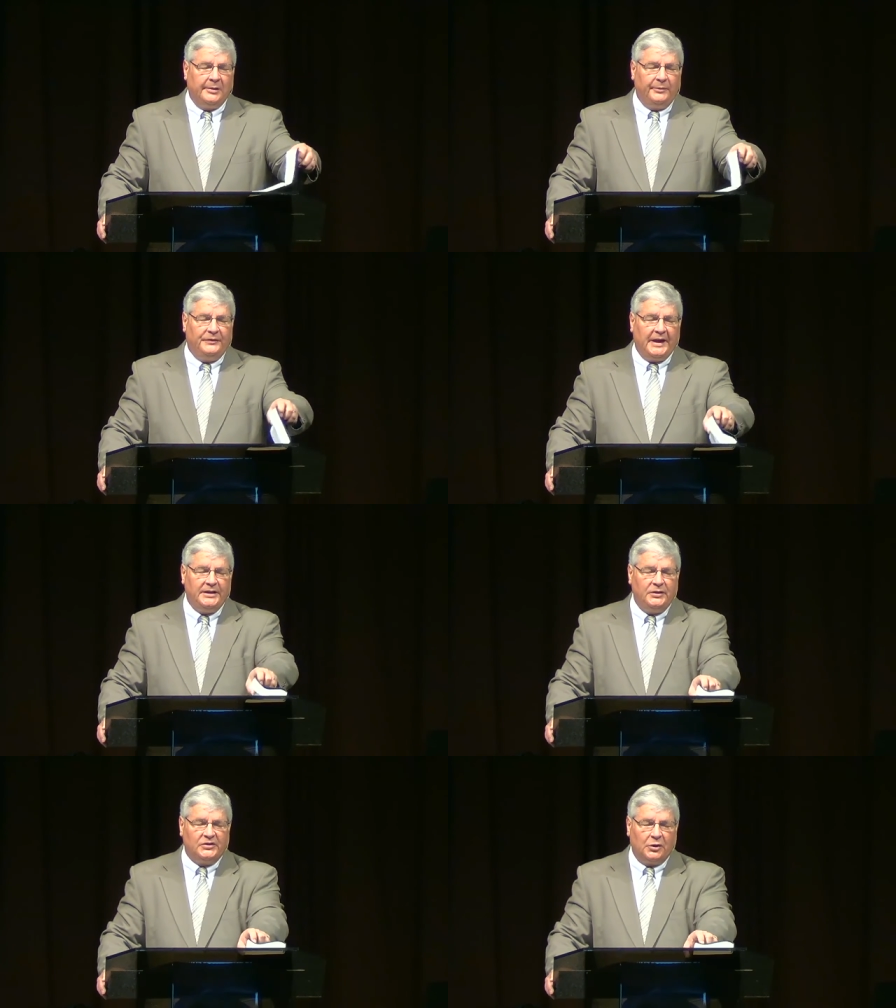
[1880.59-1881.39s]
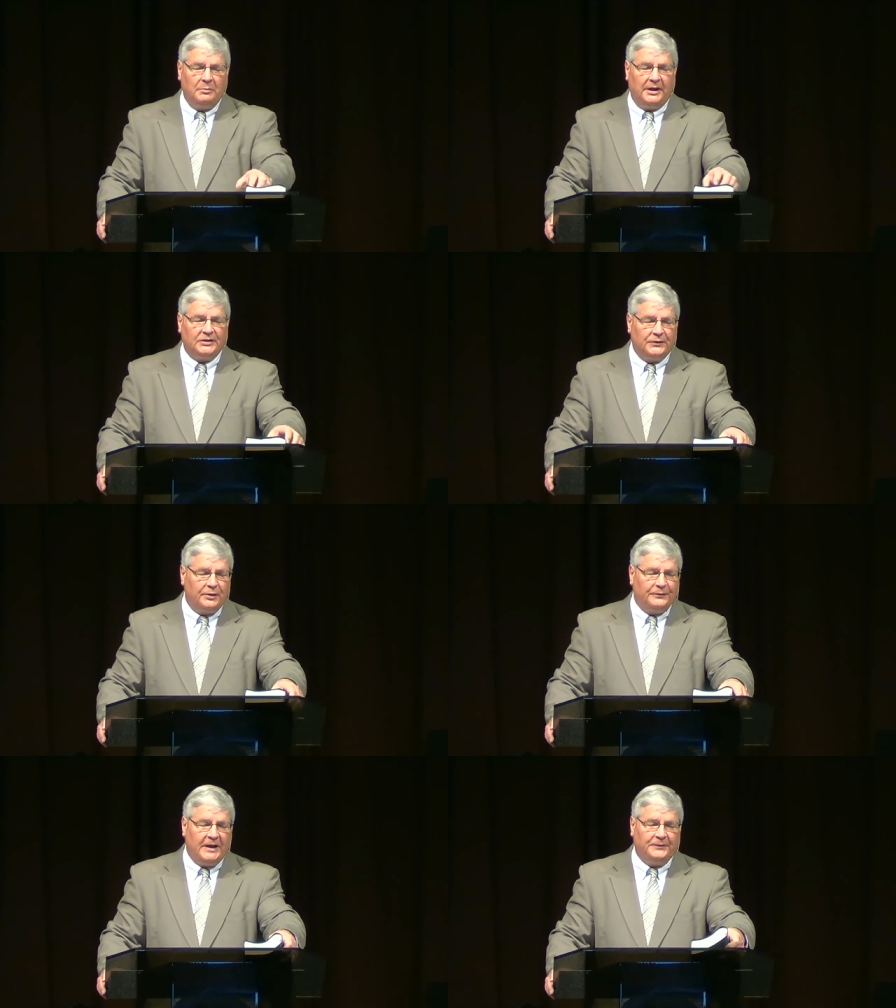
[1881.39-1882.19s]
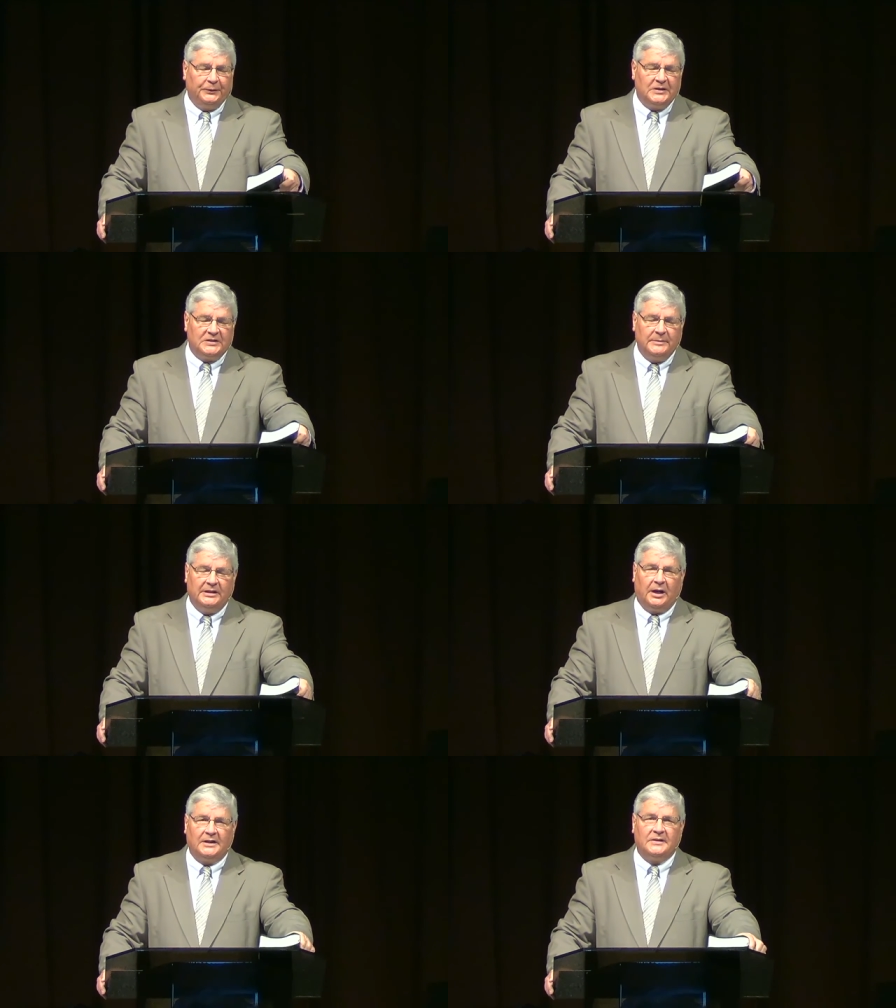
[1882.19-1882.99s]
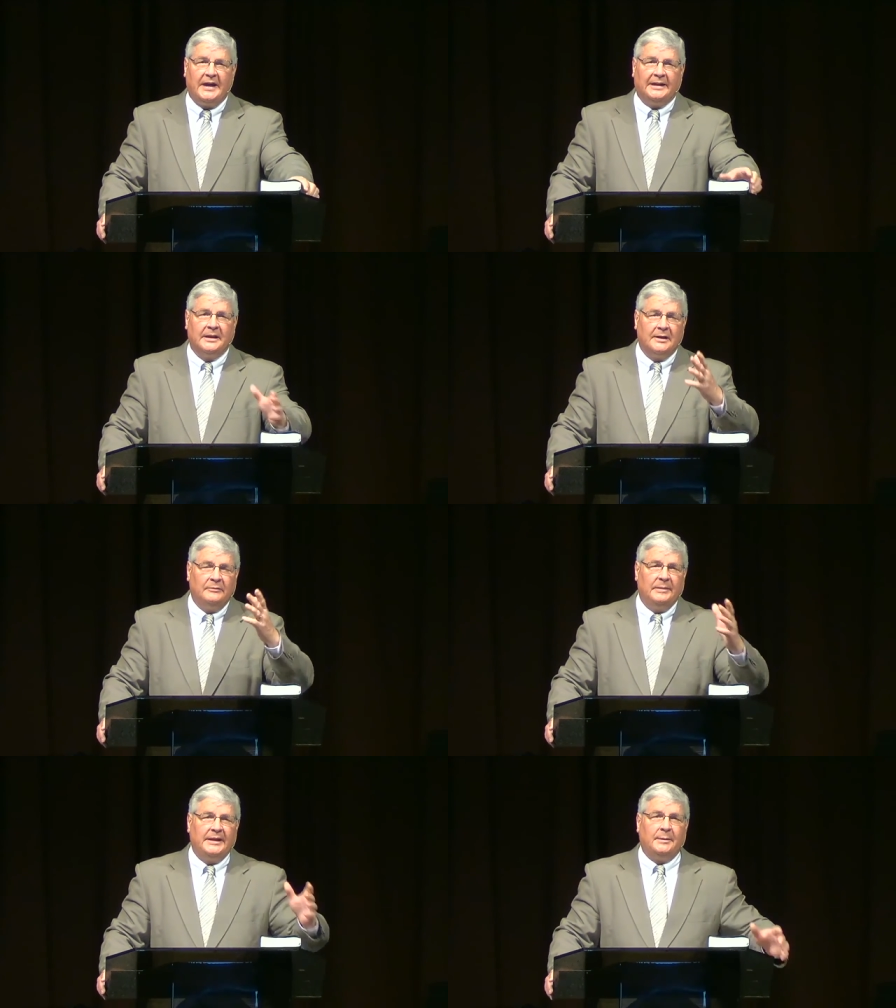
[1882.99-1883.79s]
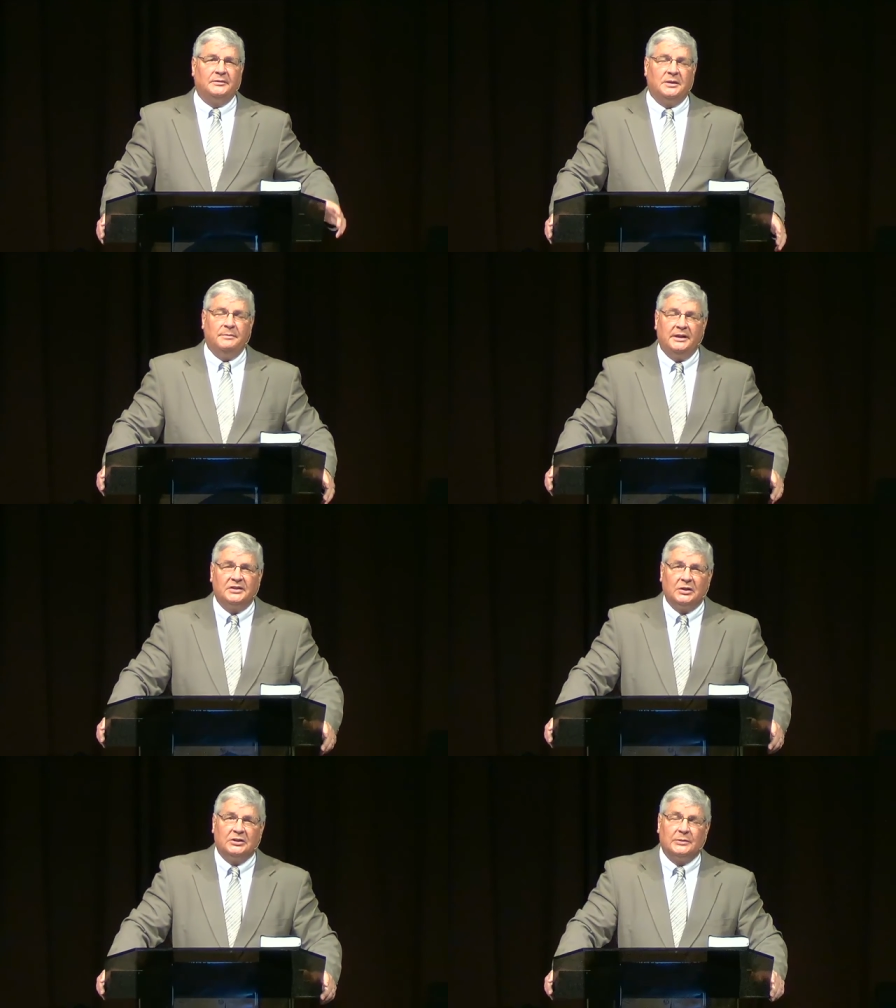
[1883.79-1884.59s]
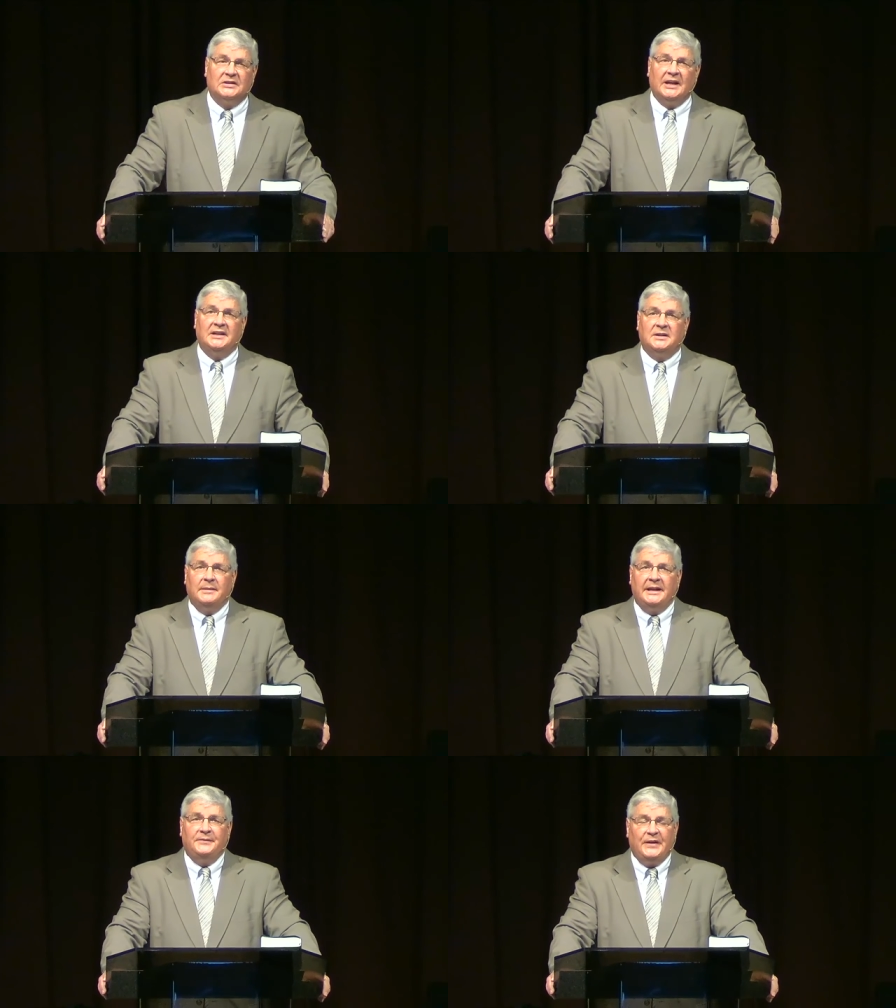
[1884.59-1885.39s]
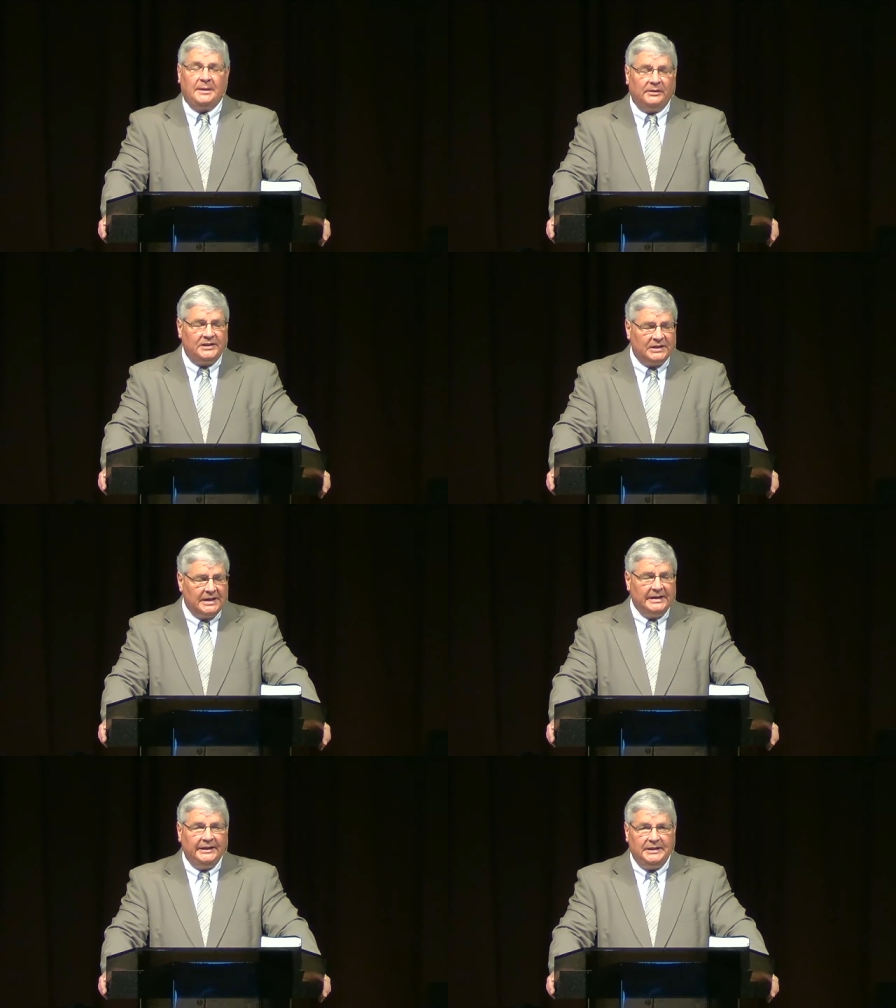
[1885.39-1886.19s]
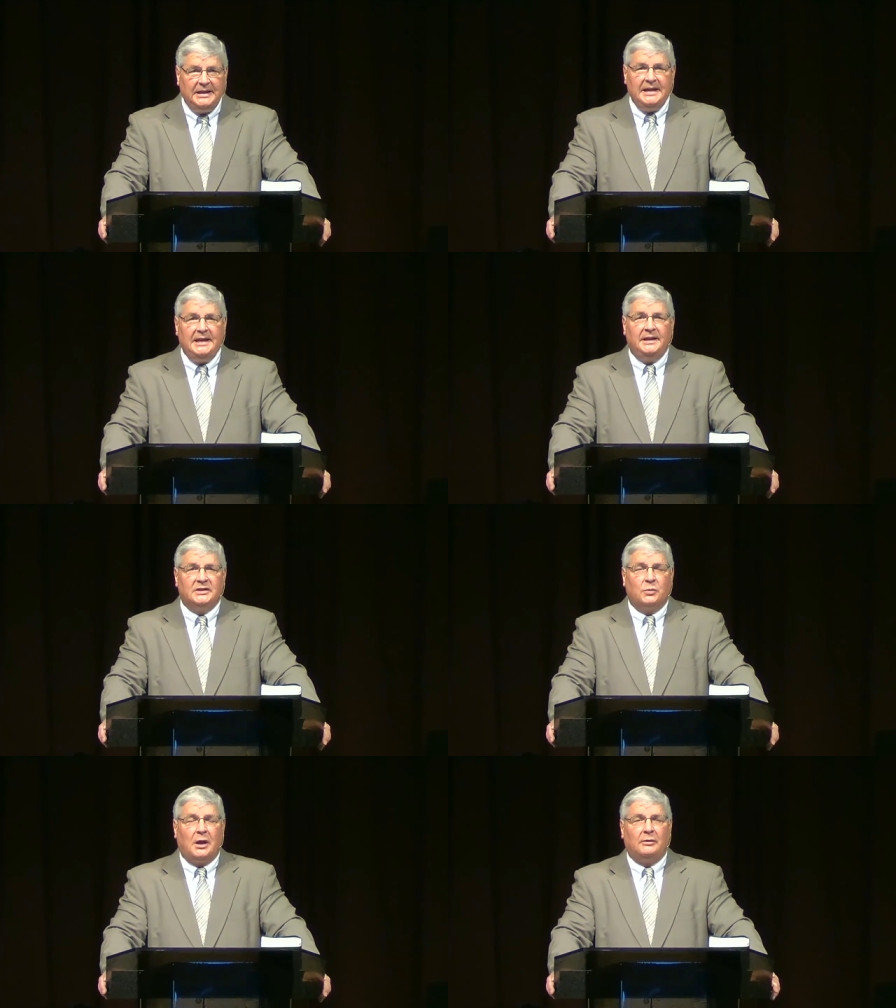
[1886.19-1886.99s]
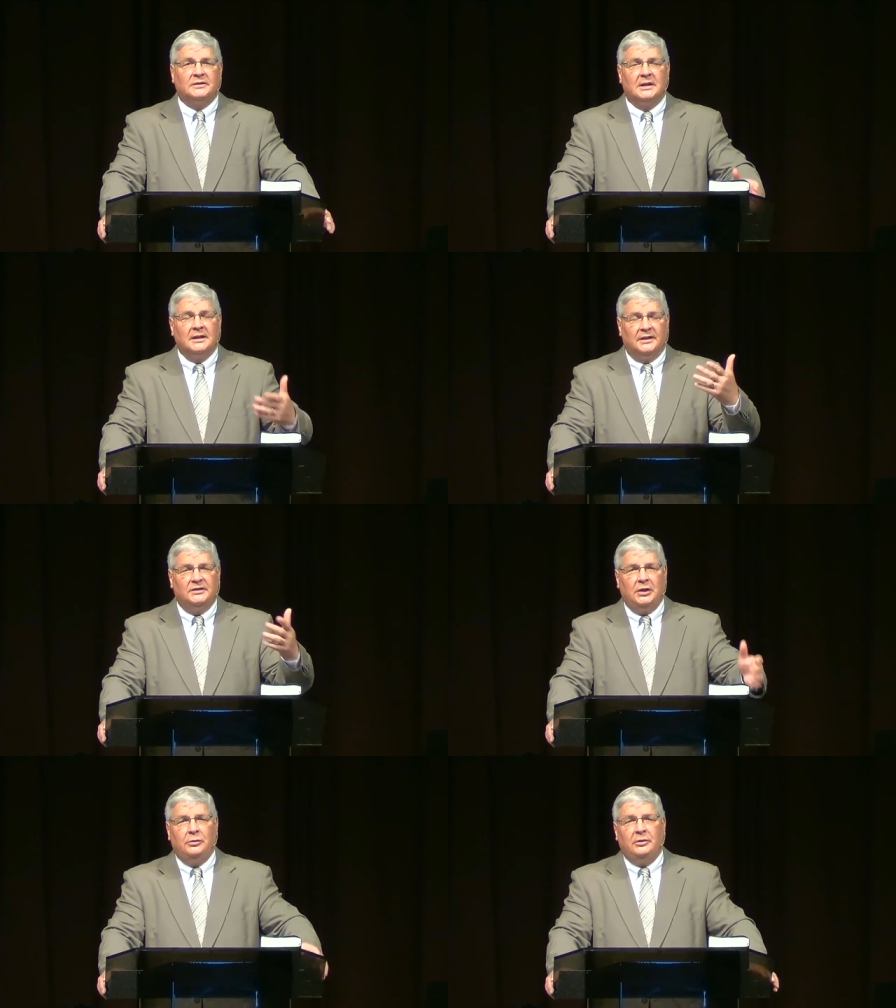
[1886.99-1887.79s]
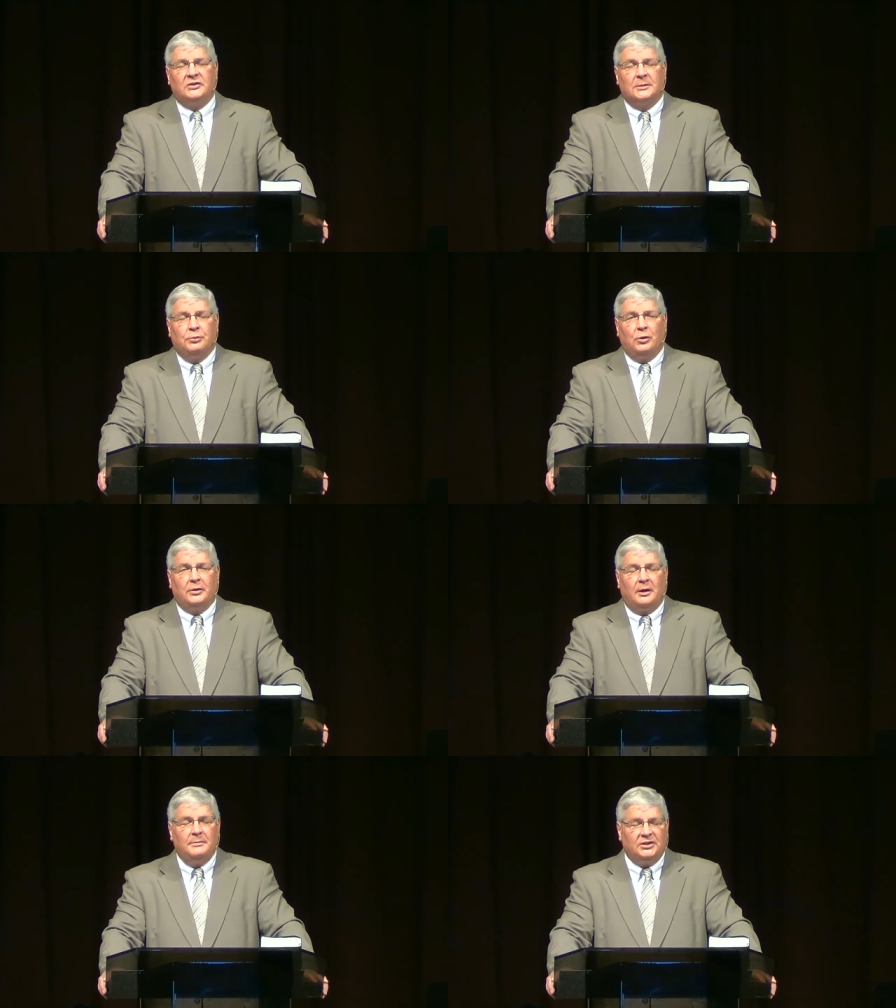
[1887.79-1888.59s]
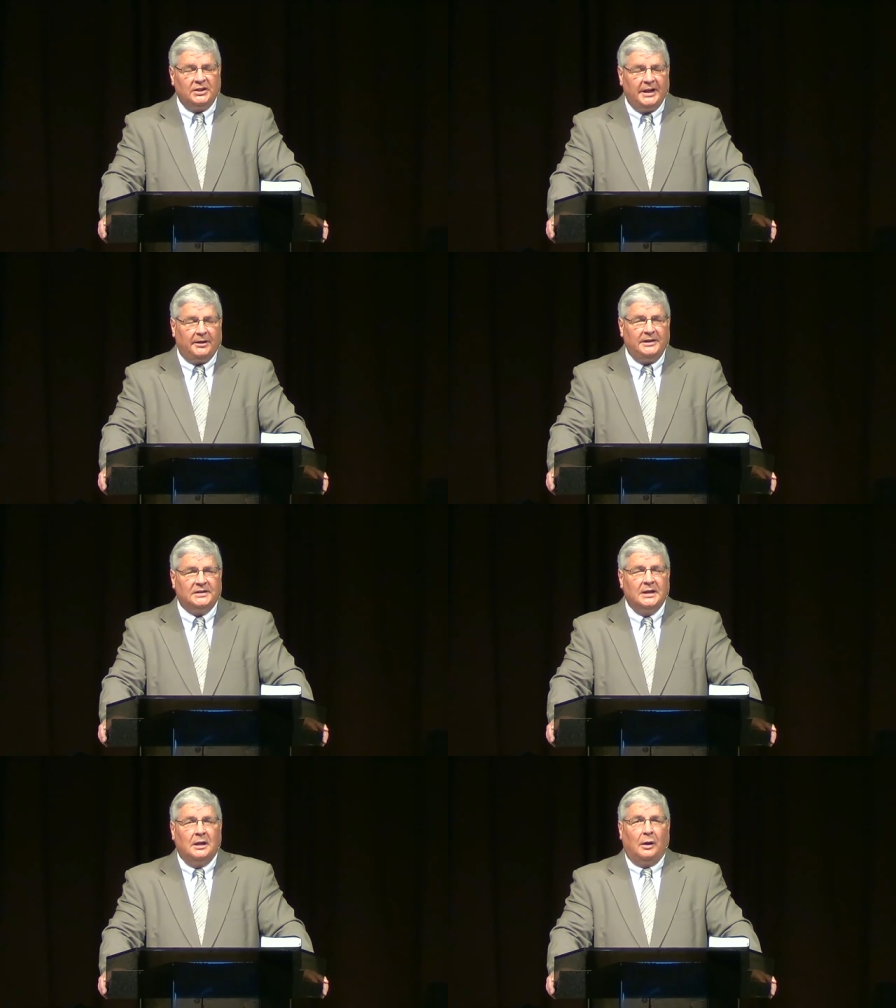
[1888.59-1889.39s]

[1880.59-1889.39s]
We thank you so much for your faithfulness, and because of that, we've been able to minister, as we said, to many families in need, as well as continuing to support our missionaries.